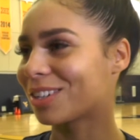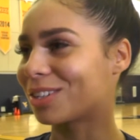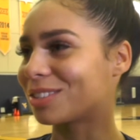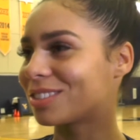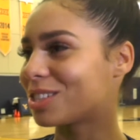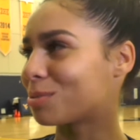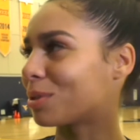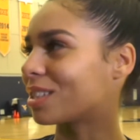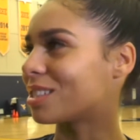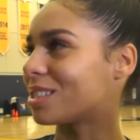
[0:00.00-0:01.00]
her she's
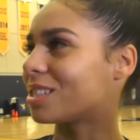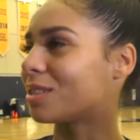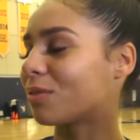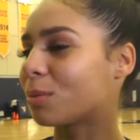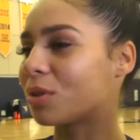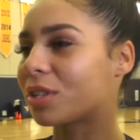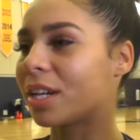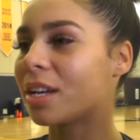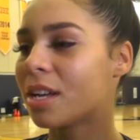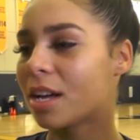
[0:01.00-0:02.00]
pretty consistent from
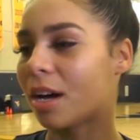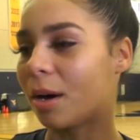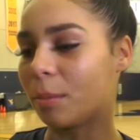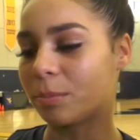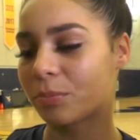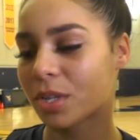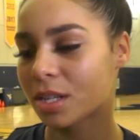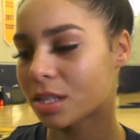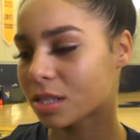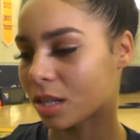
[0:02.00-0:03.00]
three. Um,
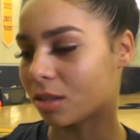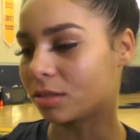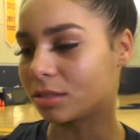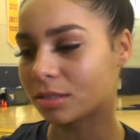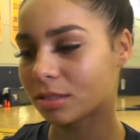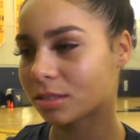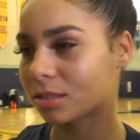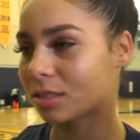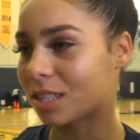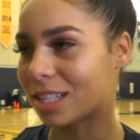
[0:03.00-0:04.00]
so
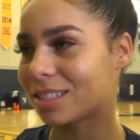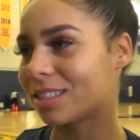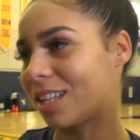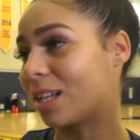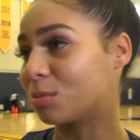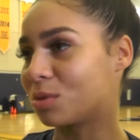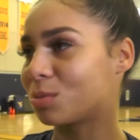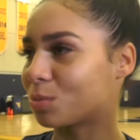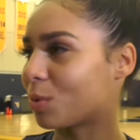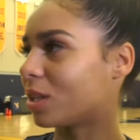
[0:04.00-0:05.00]
that that's
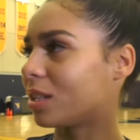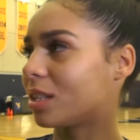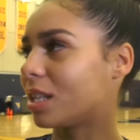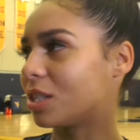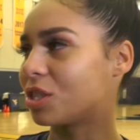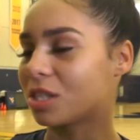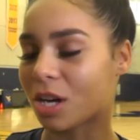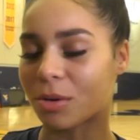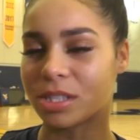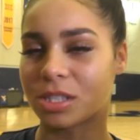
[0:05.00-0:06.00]
one of the things she's
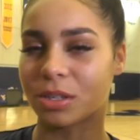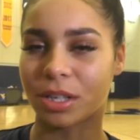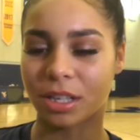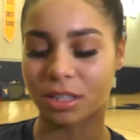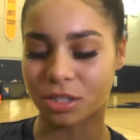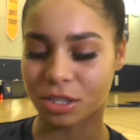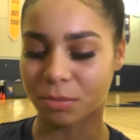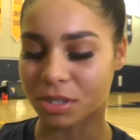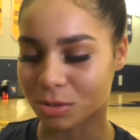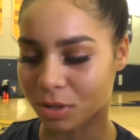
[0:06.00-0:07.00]
always doing in the
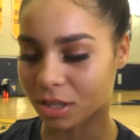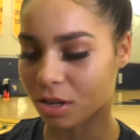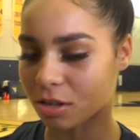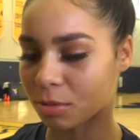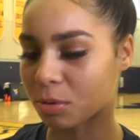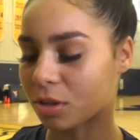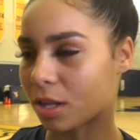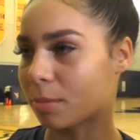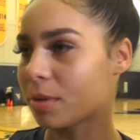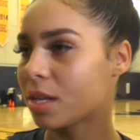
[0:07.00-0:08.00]
gym is working on her pull
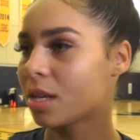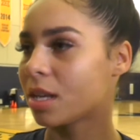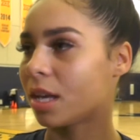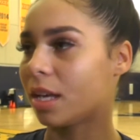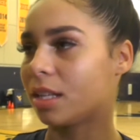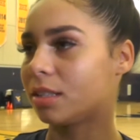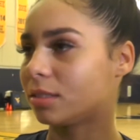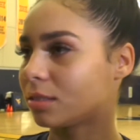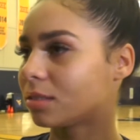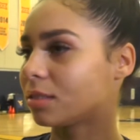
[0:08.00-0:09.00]
up, and
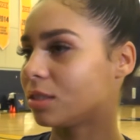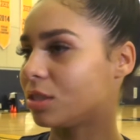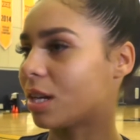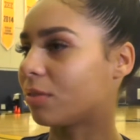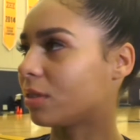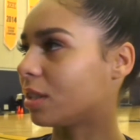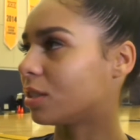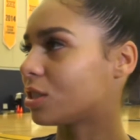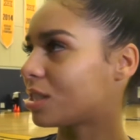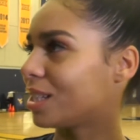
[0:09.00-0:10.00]
you
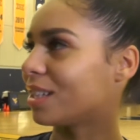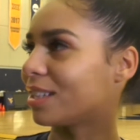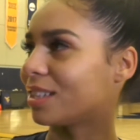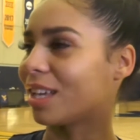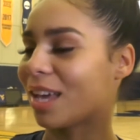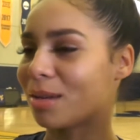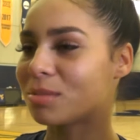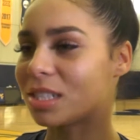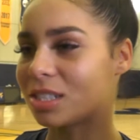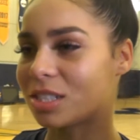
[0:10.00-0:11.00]
definitely see it in the
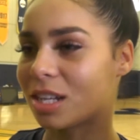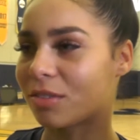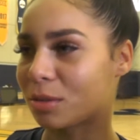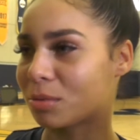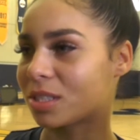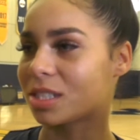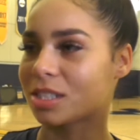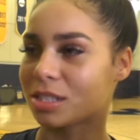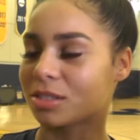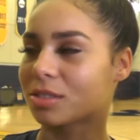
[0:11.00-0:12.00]
games, and she definitely puts
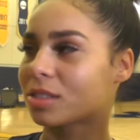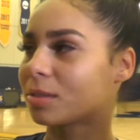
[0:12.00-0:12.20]
it to use.